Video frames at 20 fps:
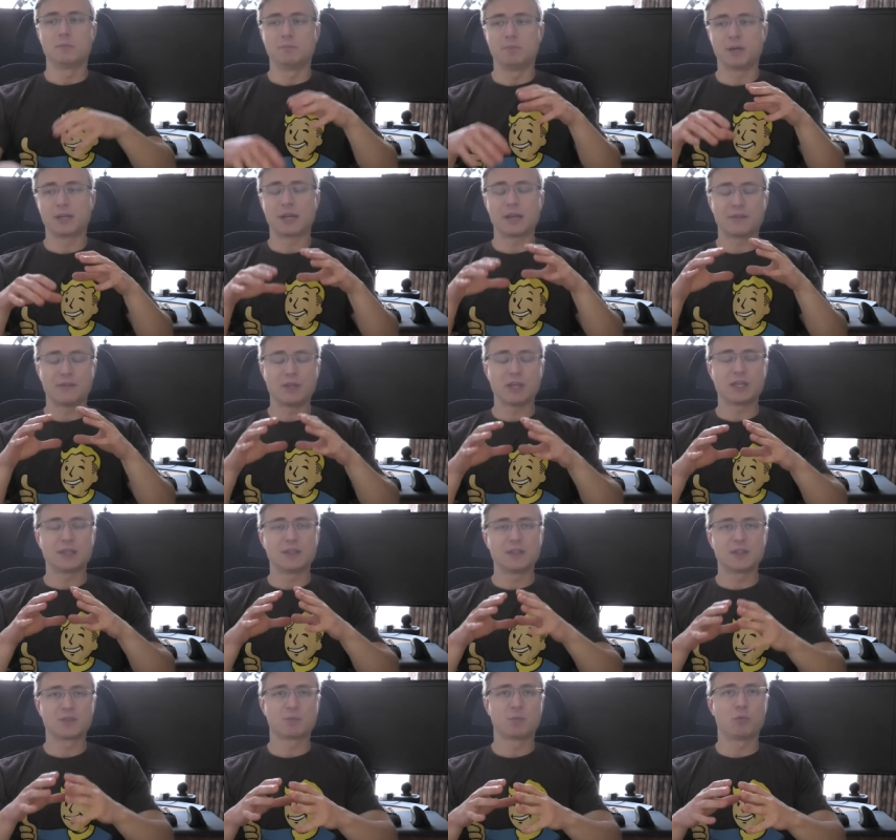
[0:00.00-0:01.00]
But I think at
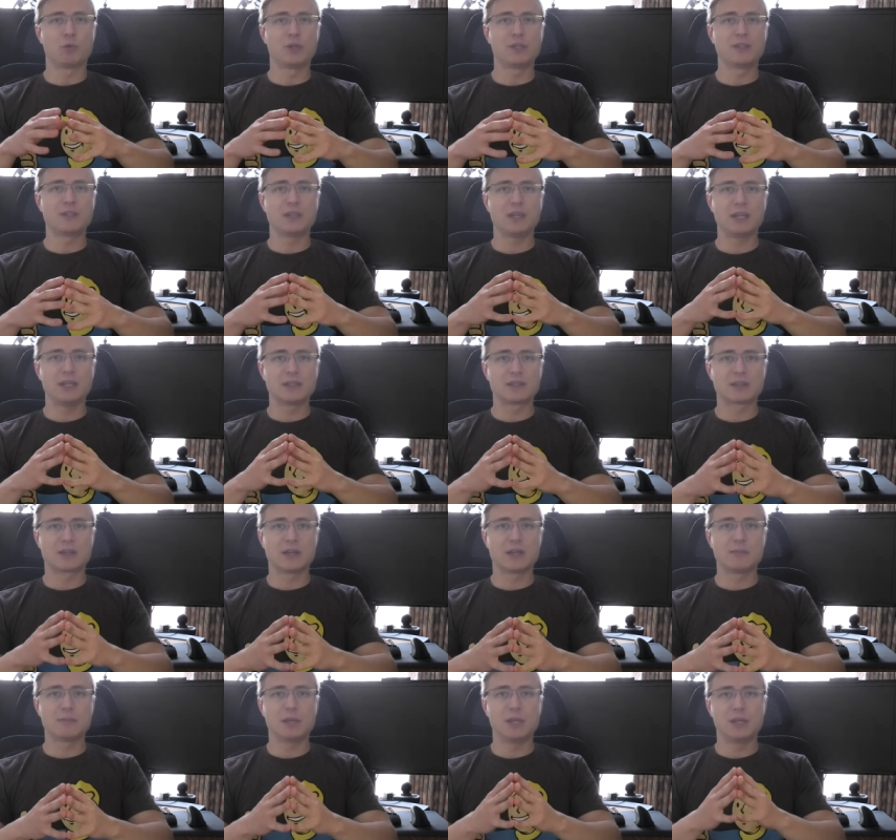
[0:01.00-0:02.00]
this point in
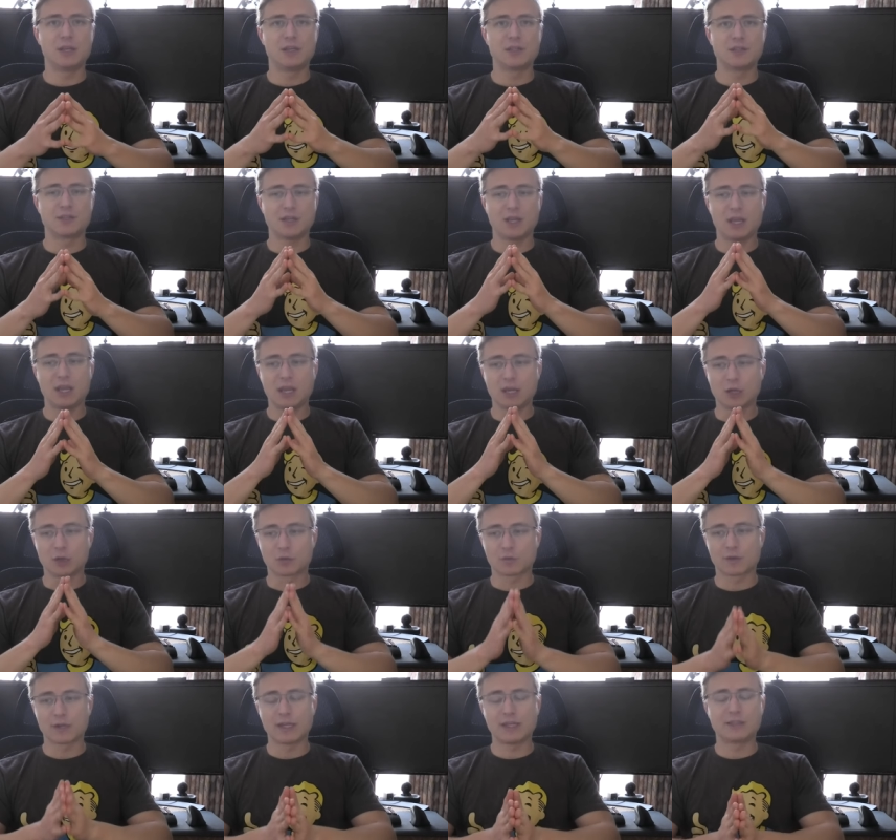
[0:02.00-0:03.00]
time, it is a
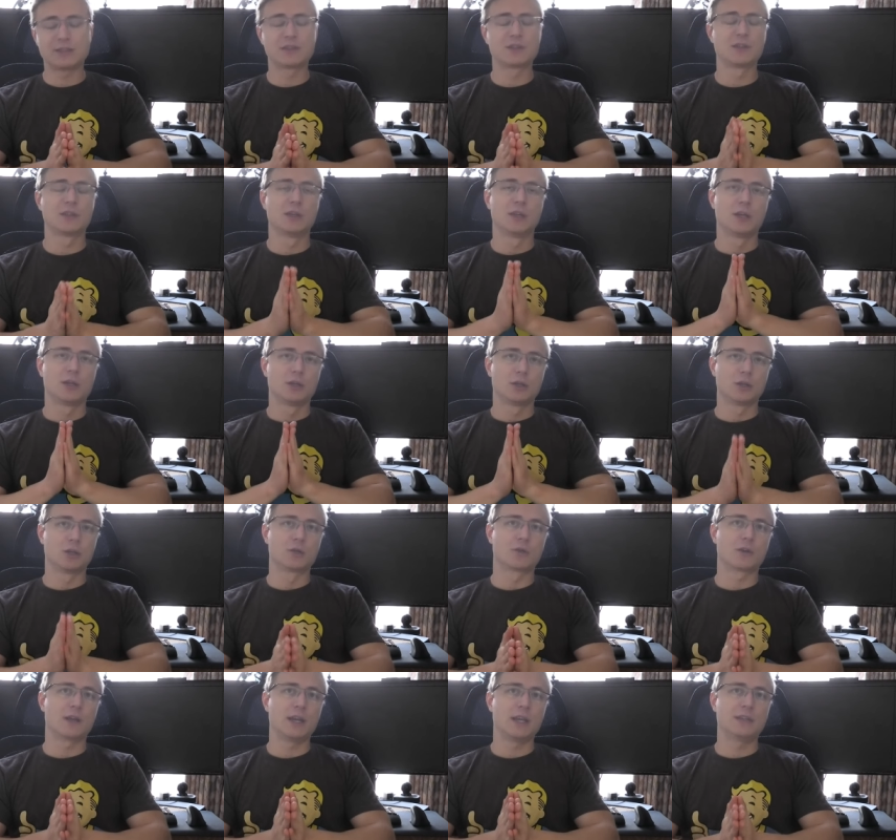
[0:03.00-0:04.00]
great
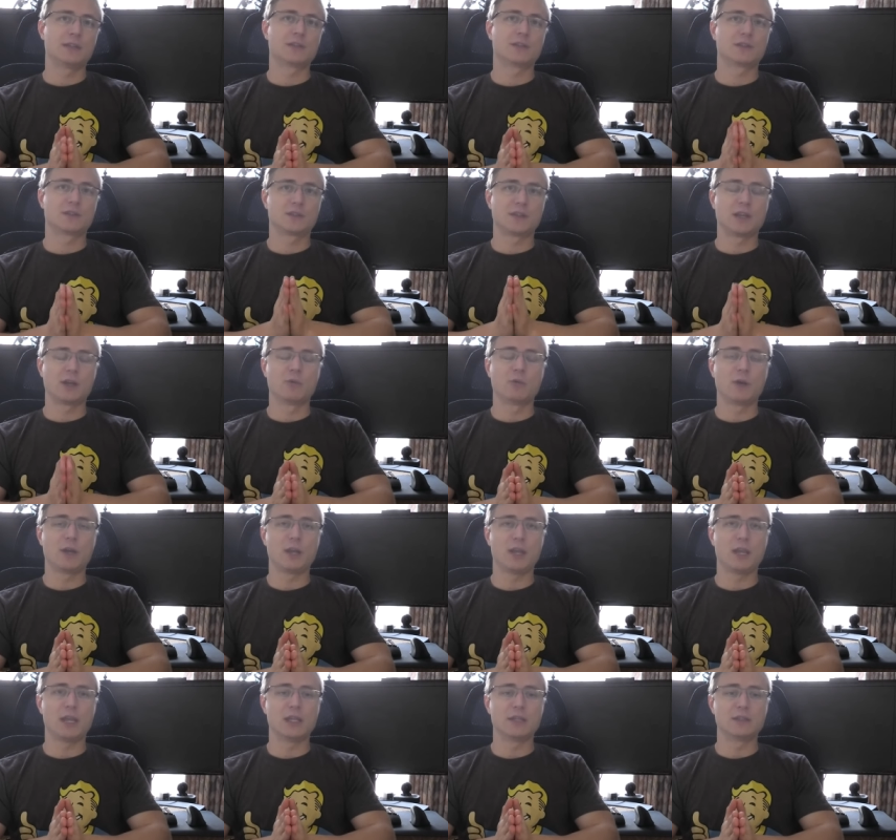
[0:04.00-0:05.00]

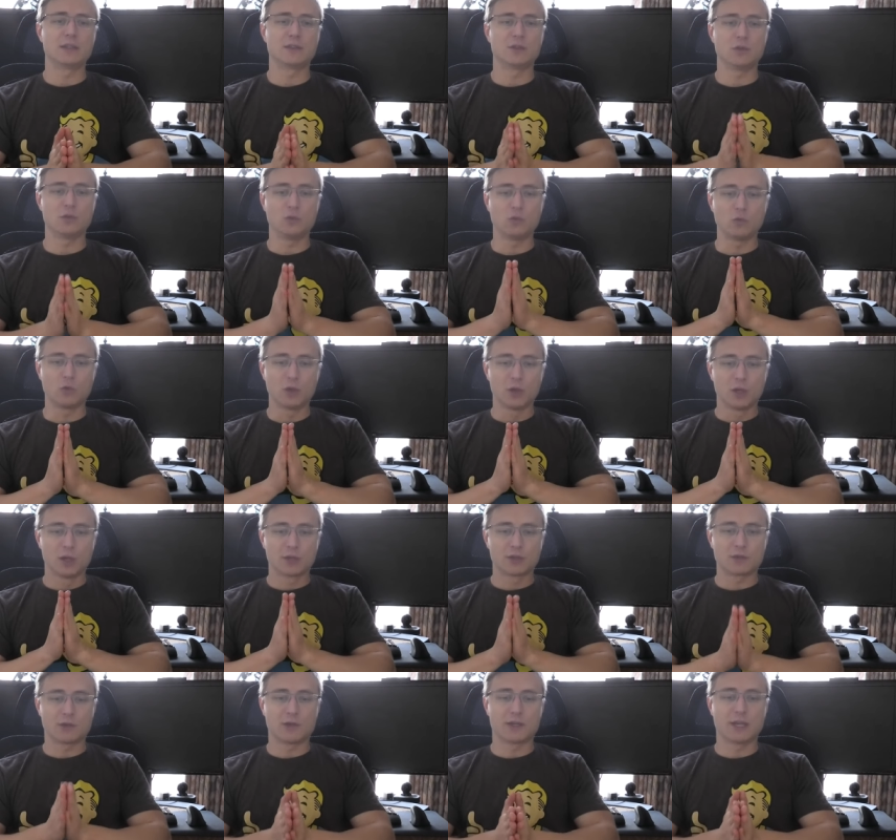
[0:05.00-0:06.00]
segue into
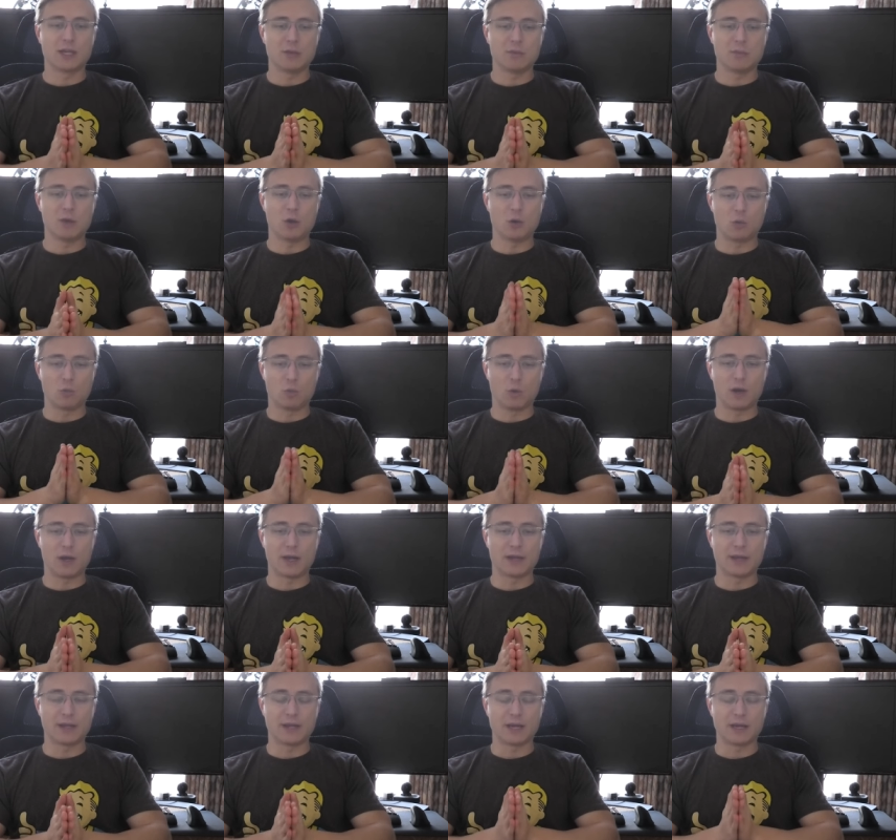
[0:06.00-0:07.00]
talking about
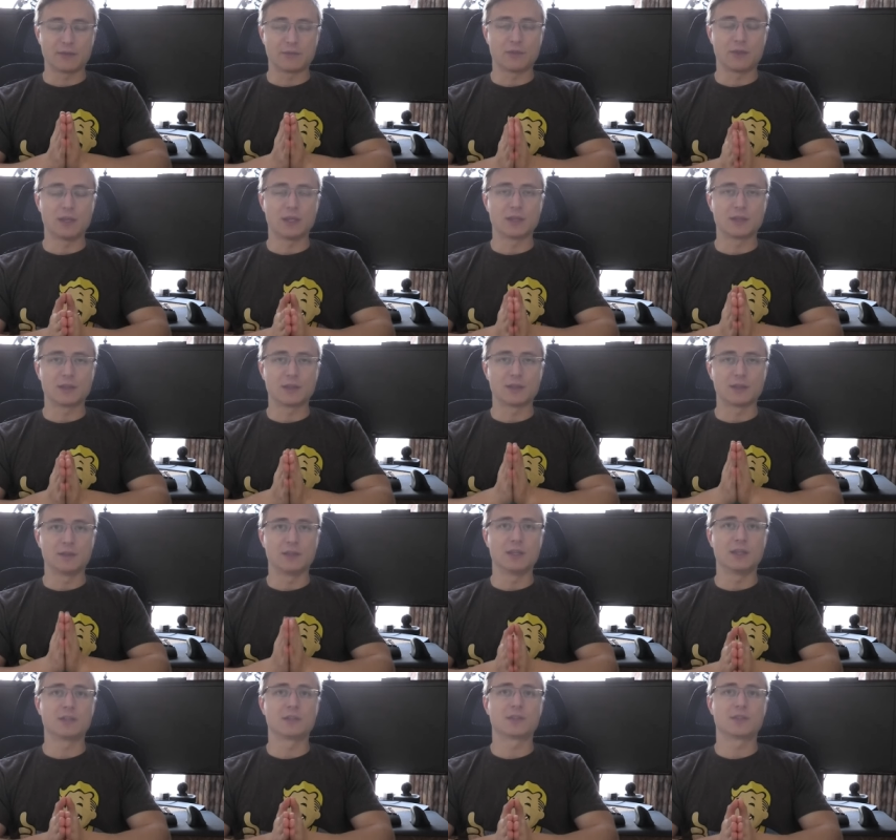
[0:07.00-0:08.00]
why I think that
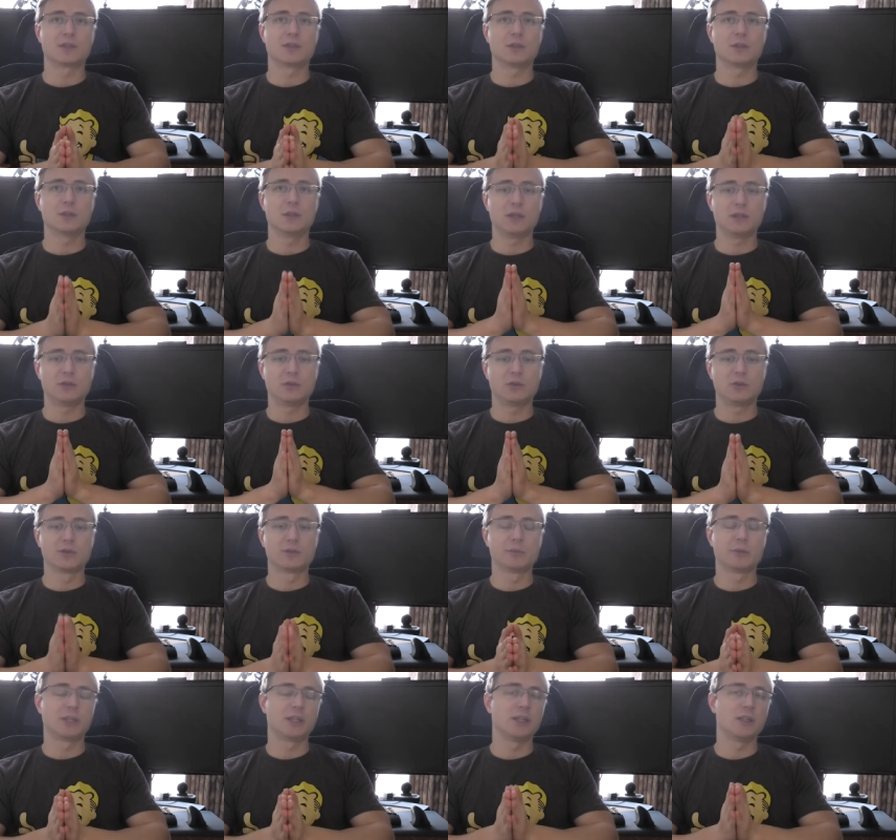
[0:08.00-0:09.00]
this
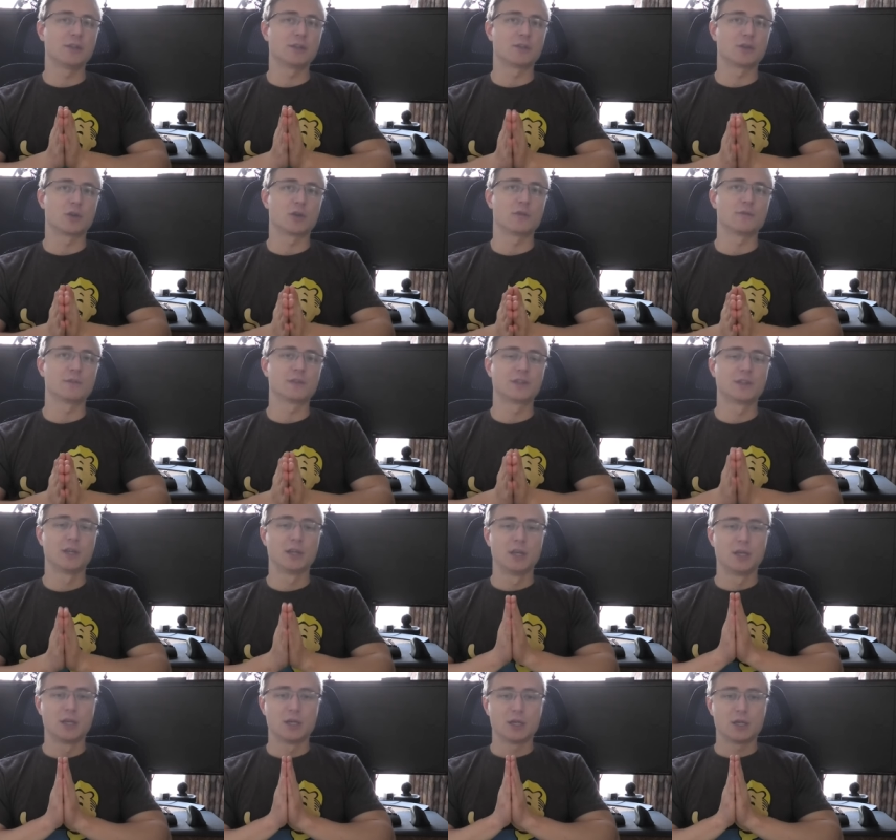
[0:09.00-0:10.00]
ultimately deserves
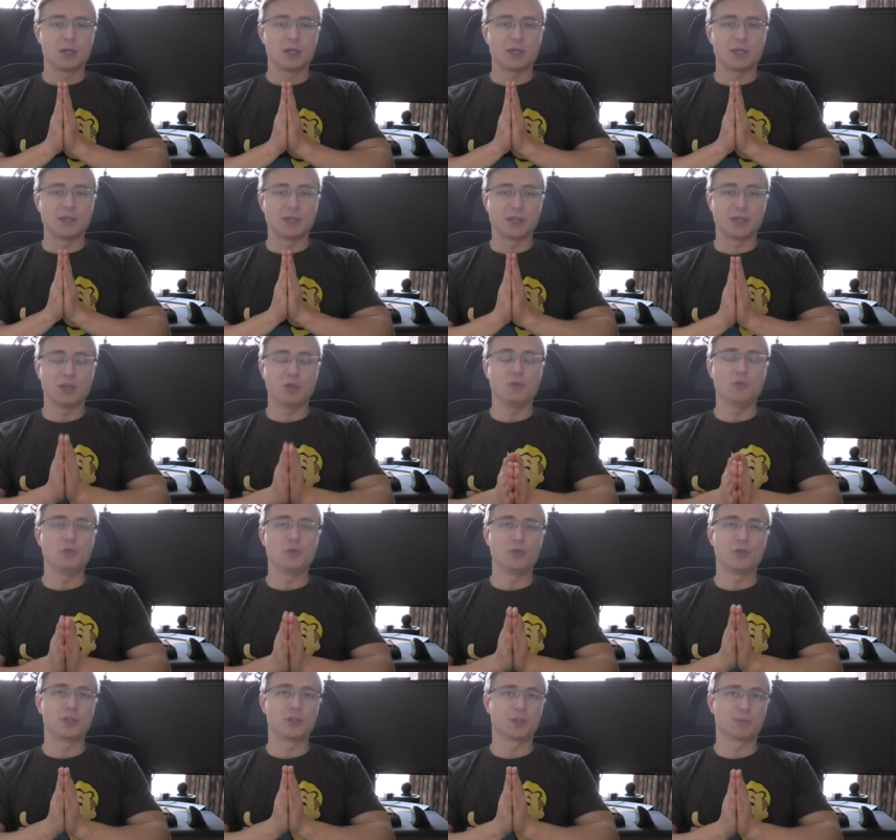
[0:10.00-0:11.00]
a
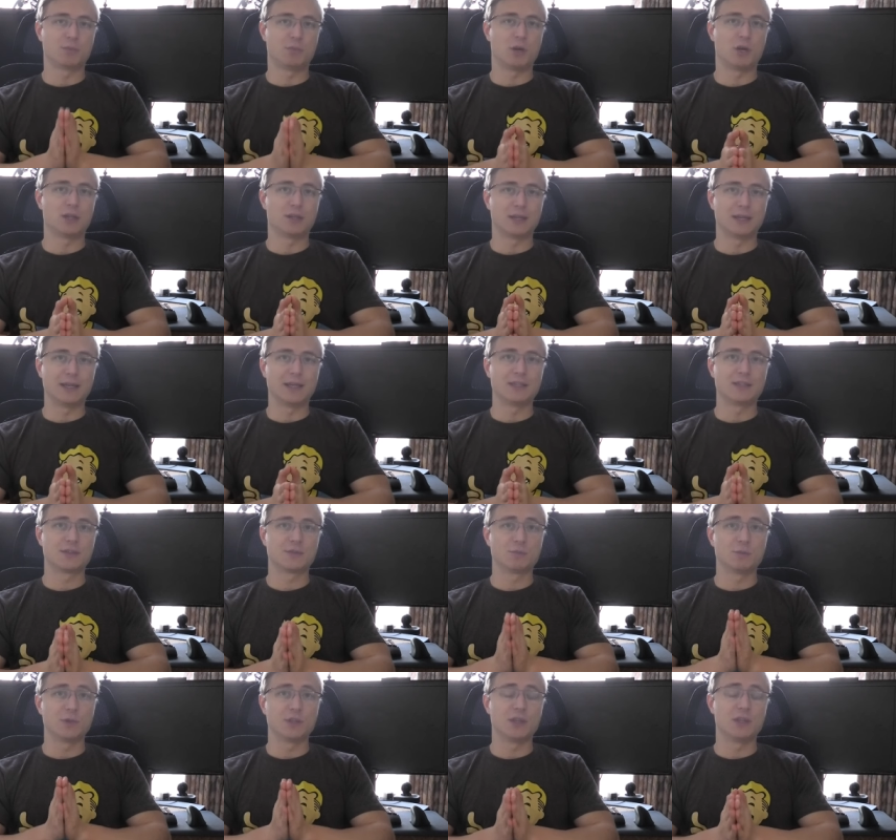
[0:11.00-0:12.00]
huge spotlight
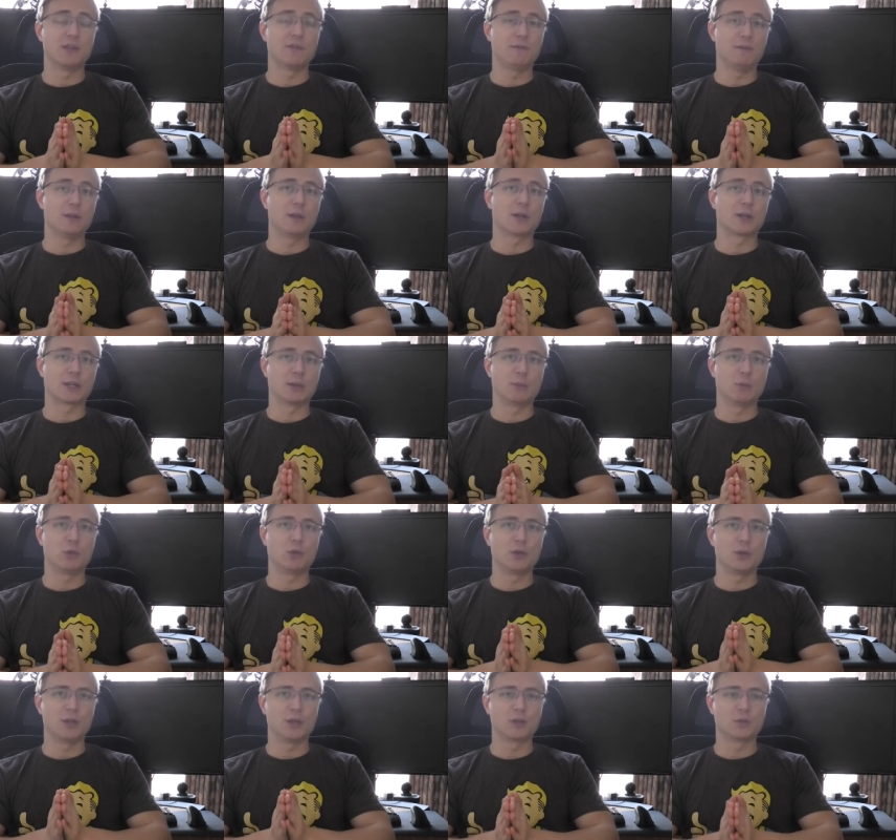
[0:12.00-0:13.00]
within the VR community